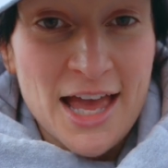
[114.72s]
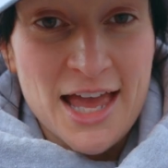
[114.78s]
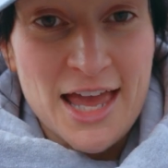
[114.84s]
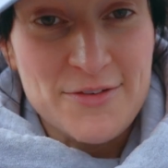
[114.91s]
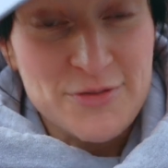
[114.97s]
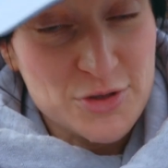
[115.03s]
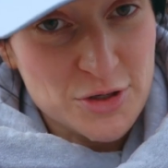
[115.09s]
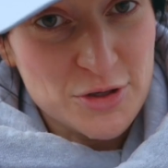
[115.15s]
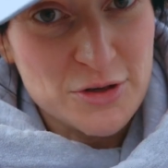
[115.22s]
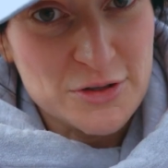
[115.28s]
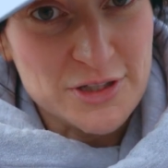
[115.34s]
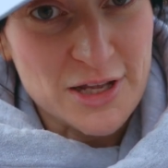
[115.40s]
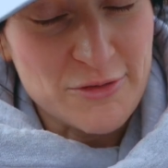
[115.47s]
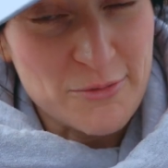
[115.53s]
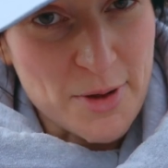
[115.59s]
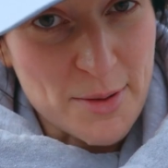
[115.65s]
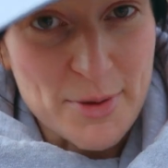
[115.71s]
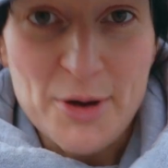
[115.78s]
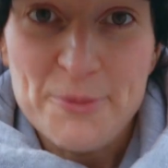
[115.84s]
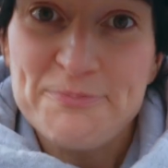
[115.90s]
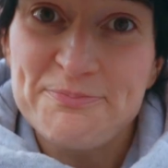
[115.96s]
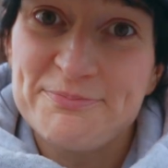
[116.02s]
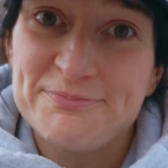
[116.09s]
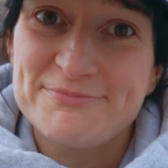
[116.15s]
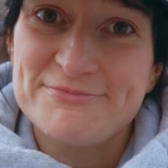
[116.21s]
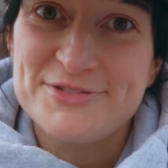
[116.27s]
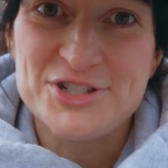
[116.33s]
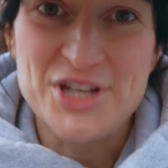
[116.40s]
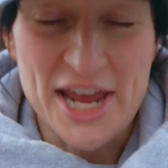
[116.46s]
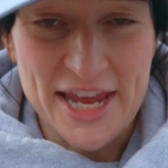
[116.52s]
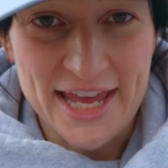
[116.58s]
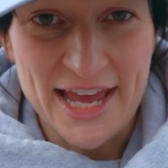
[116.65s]
if you do use Lightroom Mobile,
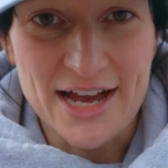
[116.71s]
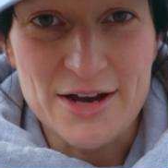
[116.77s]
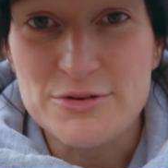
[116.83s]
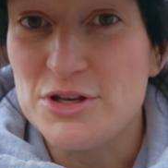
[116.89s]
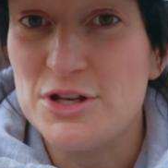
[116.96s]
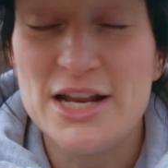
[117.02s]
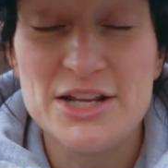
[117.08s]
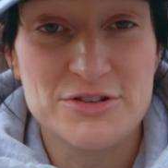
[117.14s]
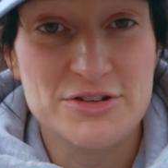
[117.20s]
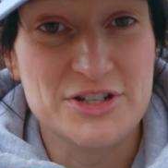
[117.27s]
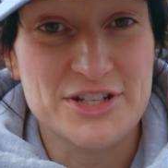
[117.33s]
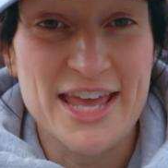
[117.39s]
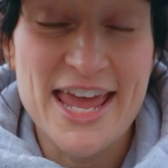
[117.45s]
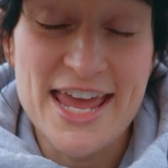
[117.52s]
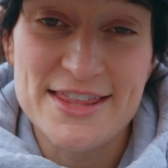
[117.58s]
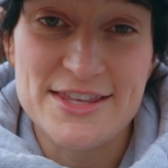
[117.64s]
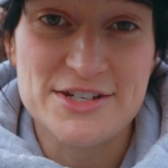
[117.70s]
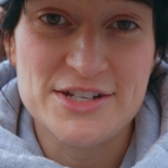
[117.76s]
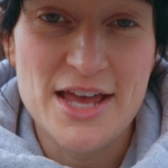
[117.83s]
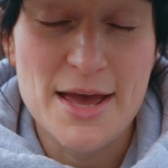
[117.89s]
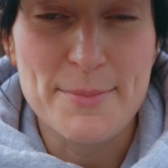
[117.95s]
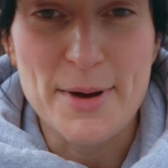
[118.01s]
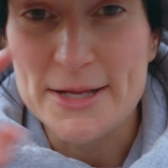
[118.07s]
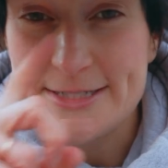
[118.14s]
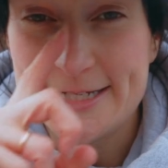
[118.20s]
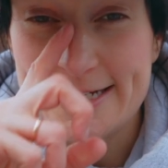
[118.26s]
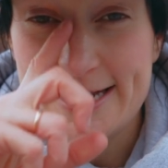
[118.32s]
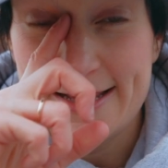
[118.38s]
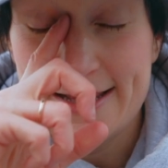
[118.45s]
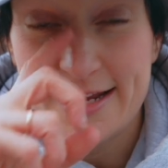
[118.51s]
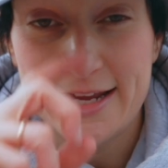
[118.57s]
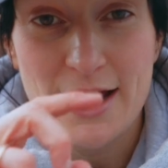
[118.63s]
check it out. You literally just hit the share
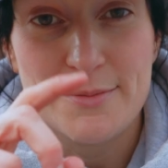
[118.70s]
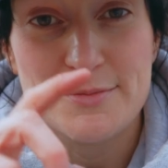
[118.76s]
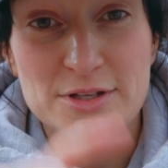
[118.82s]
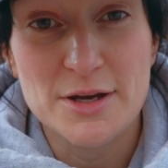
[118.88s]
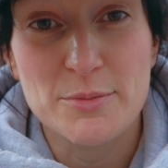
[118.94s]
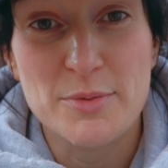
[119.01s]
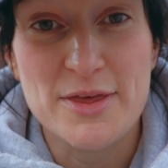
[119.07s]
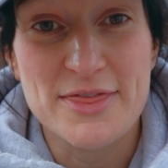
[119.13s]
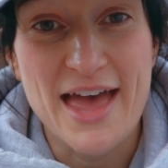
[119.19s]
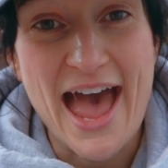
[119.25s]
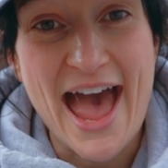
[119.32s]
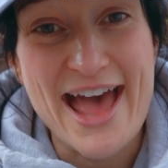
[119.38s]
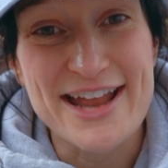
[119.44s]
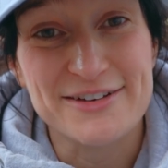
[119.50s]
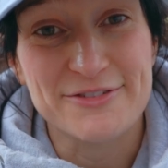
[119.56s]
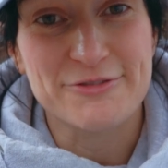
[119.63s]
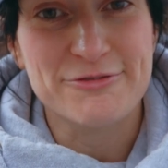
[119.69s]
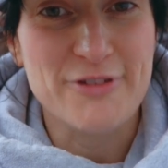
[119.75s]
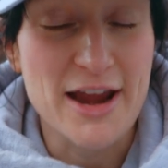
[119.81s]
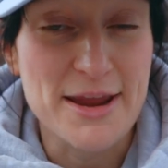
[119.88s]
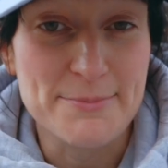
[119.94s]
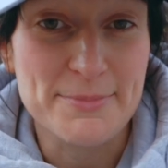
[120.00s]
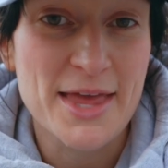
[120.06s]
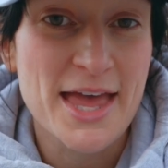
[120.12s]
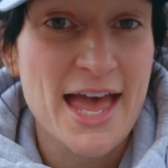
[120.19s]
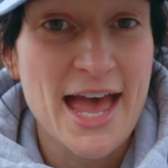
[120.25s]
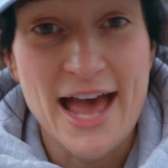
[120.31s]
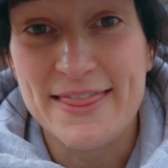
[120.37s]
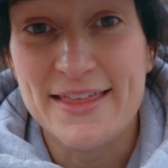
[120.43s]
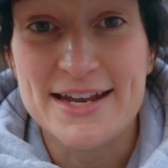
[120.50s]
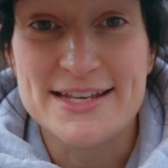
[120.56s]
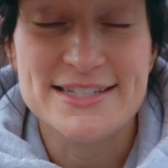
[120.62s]
button and then it comes up with add frame,
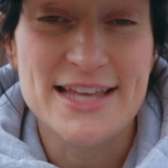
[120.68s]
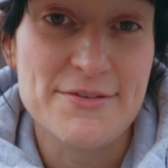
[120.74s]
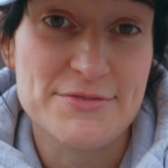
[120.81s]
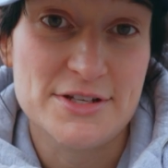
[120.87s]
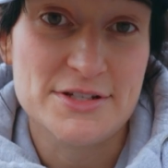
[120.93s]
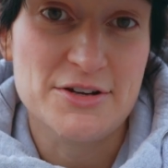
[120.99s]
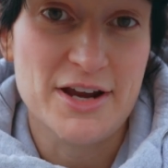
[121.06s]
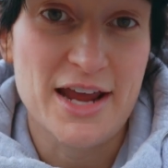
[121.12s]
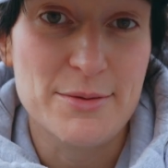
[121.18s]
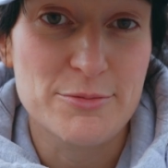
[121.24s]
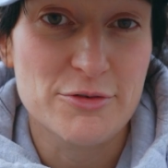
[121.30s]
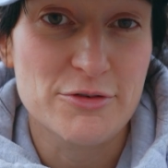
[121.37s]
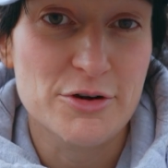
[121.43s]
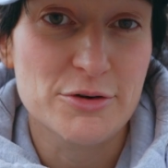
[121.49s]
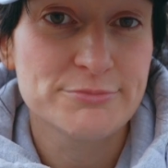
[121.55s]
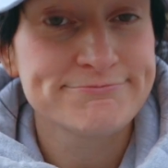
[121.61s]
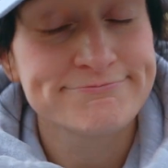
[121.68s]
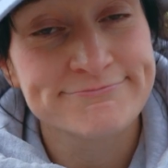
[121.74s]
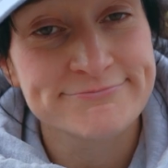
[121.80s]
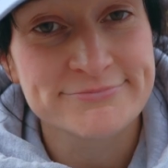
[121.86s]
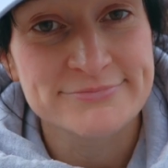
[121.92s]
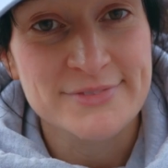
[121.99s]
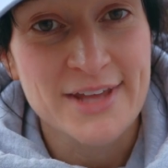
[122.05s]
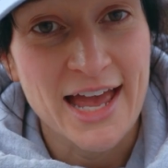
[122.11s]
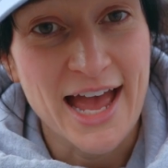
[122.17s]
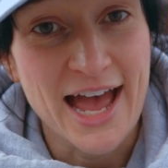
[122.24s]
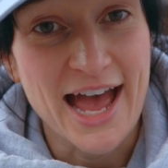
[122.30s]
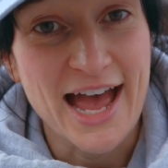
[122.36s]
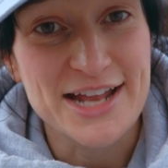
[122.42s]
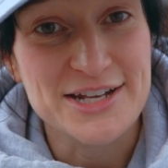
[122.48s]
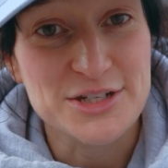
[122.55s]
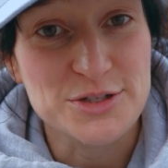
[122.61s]
and then it saves it to your camera roll
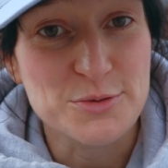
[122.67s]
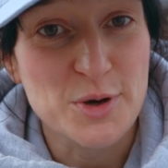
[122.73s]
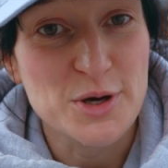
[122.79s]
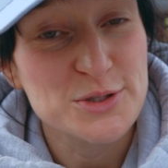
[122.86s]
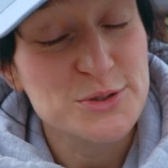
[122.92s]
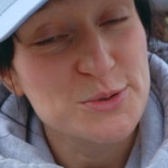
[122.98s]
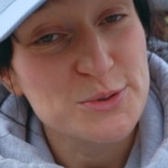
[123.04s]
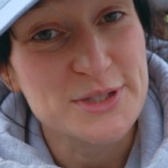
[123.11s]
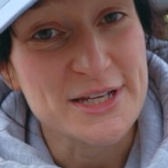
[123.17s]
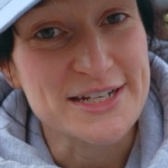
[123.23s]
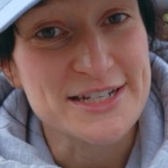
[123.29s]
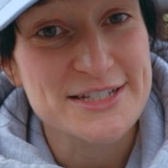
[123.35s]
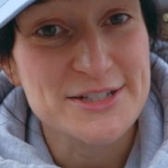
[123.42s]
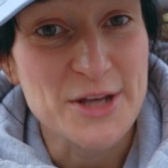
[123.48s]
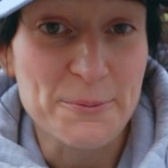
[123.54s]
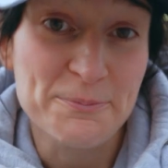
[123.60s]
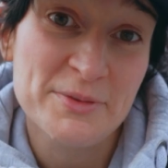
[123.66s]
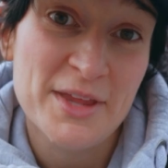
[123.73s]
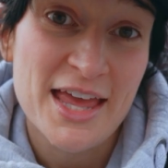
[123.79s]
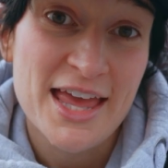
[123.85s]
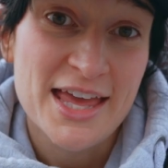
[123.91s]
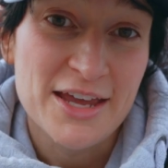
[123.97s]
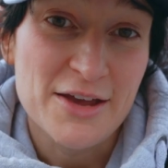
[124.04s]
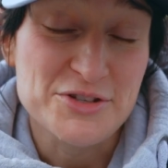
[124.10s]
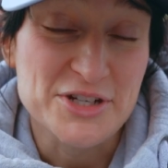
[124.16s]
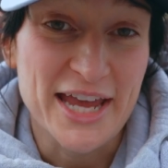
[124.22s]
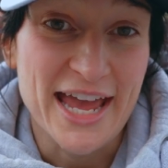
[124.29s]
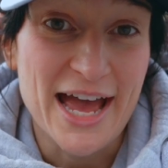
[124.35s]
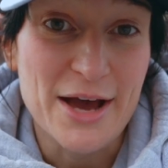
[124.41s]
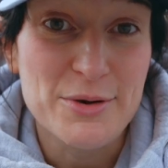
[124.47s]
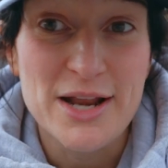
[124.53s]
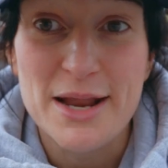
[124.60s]
and you sorted. So go check
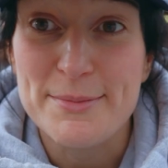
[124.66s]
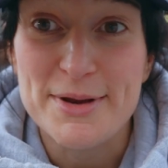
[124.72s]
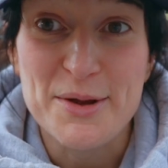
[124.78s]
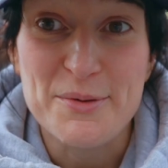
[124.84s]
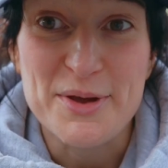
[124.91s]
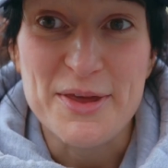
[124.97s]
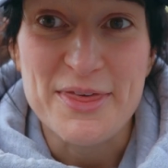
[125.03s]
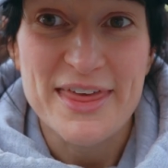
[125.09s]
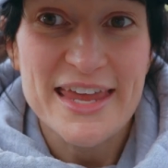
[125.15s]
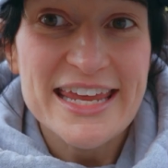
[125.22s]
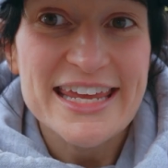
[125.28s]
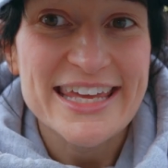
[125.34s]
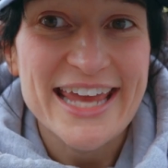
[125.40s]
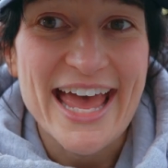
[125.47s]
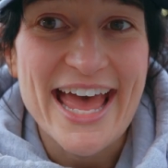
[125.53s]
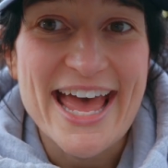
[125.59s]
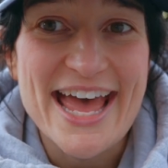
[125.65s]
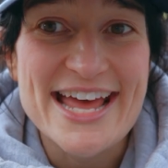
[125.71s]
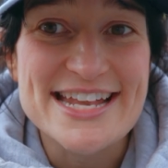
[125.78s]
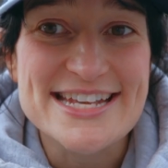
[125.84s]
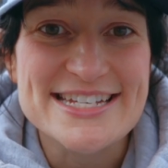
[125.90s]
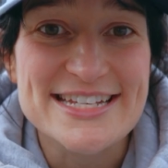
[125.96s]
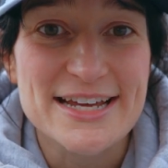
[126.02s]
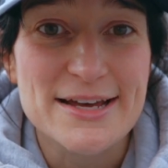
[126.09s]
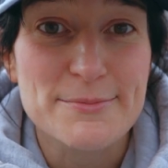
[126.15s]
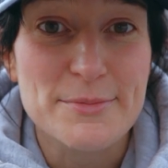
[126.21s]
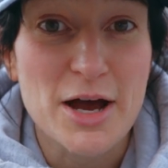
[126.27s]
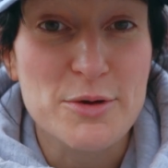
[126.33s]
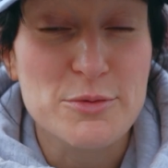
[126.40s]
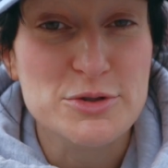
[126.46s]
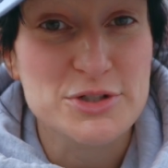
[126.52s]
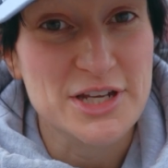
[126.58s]
it out, let me know what you think, and um,
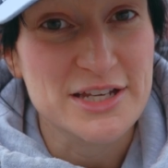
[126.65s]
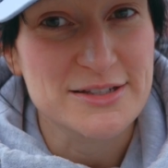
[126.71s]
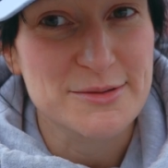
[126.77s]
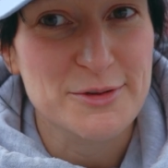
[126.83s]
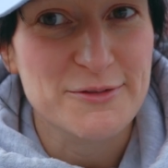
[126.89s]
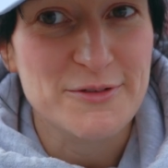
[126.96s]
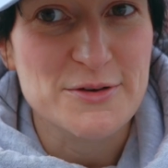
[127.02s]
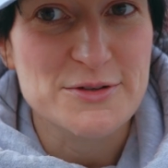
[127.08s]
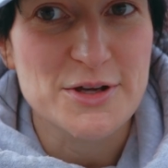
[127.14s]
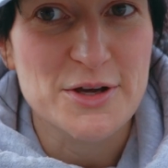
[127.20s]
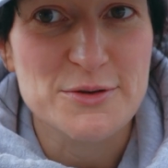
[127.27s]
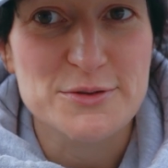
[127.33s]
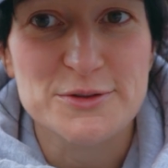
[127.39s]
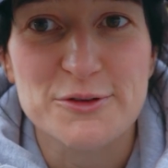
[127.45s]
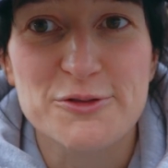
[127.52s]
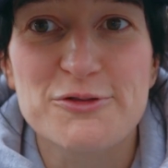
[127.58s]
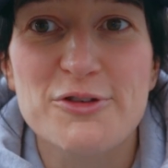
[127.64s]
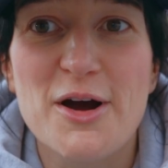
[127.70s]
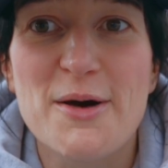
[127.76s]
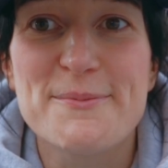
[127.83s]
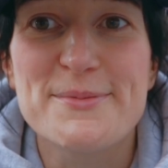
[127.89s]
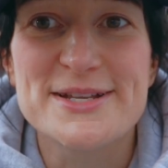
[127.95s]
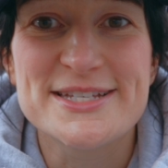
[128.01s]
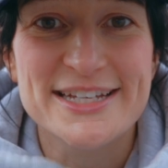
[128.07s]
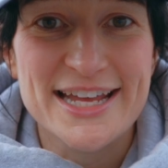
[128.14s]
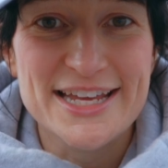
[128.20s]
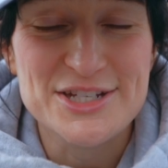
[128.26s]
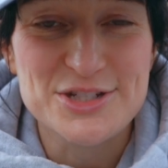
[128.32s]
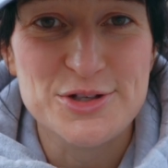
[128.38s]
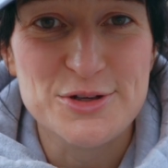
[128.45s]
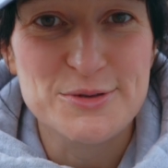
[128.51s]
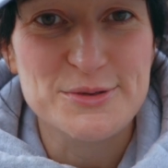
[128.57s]
I will share some of the photos from
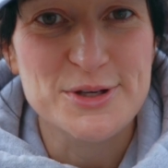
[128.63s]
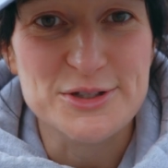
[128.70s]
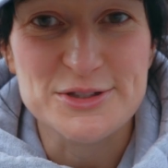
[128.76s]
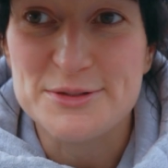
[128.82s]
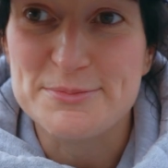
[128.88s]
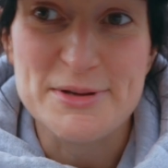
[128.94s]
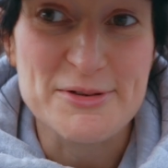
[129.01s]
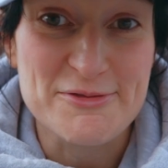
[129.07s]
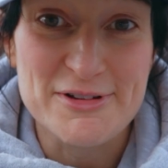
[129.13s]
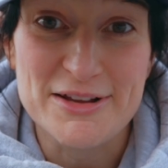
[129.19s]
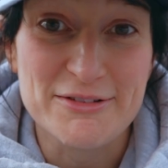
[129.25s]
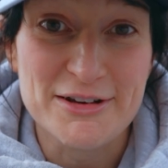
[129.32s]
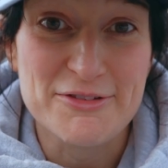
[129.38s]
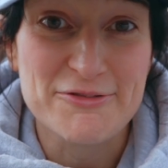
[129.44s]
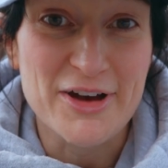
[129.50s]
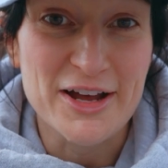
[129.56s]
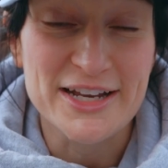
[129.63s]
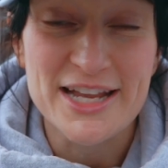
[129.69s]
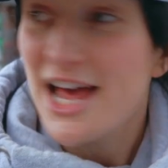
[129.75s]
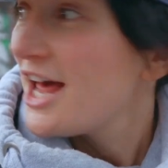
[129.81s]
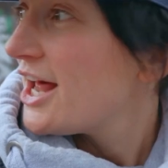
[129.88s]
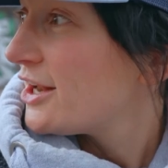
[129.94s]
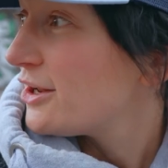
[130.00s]
today's shoot, because it's been really, really fun.